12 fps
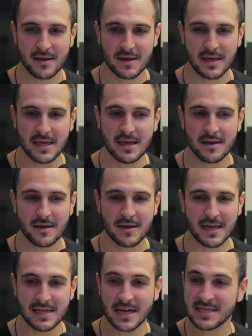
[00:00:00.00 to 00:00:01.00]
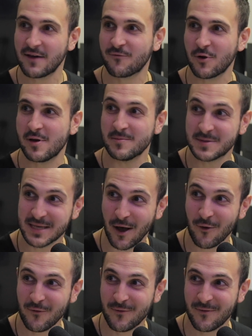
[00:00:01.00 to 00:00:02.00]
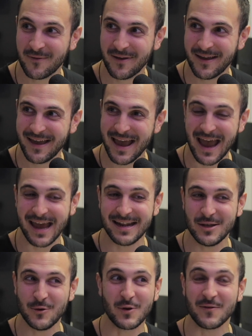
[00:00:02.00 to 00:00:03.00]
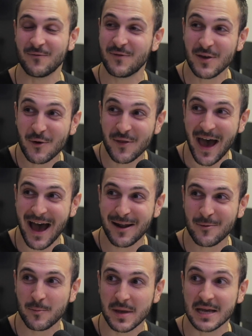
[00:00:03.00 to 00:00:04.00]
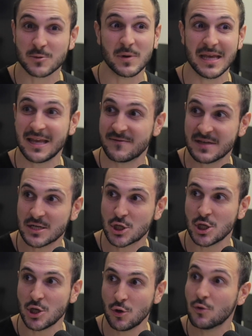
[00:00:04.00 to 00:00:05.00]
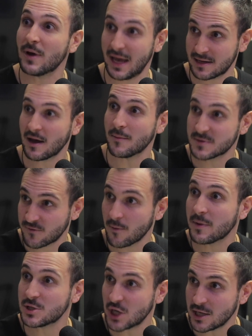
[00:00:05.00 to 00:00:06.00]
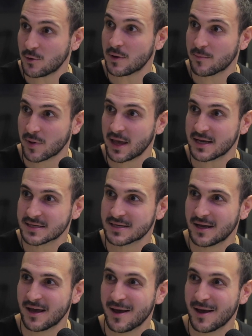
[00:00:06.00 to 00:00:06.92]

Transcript: he does that for himself, and you can feel that, because when he gives it to you, it comes from a genuine place.